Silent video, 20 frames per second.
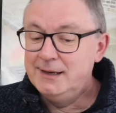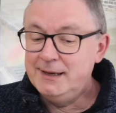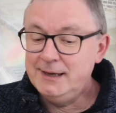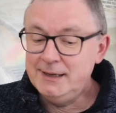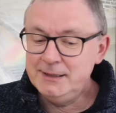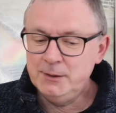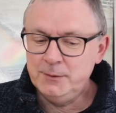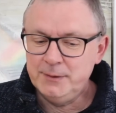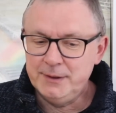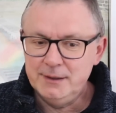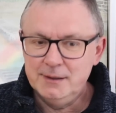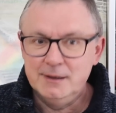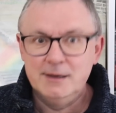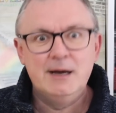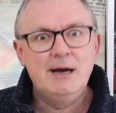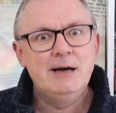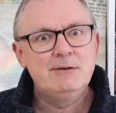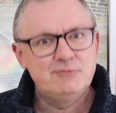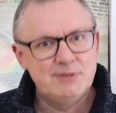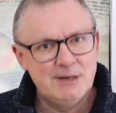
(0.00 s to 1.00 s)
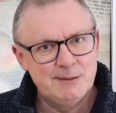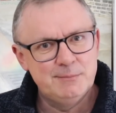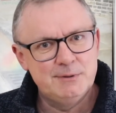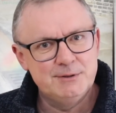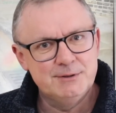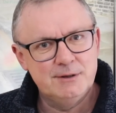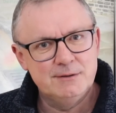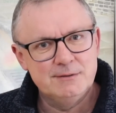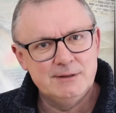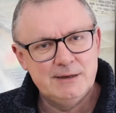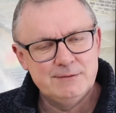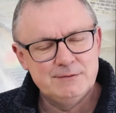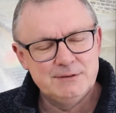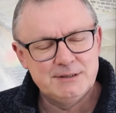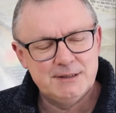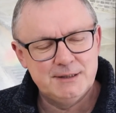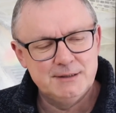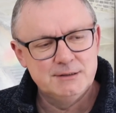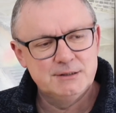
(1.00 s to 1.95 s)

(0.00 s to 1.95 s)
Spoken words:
Anyway, I've rambled on, haven't I?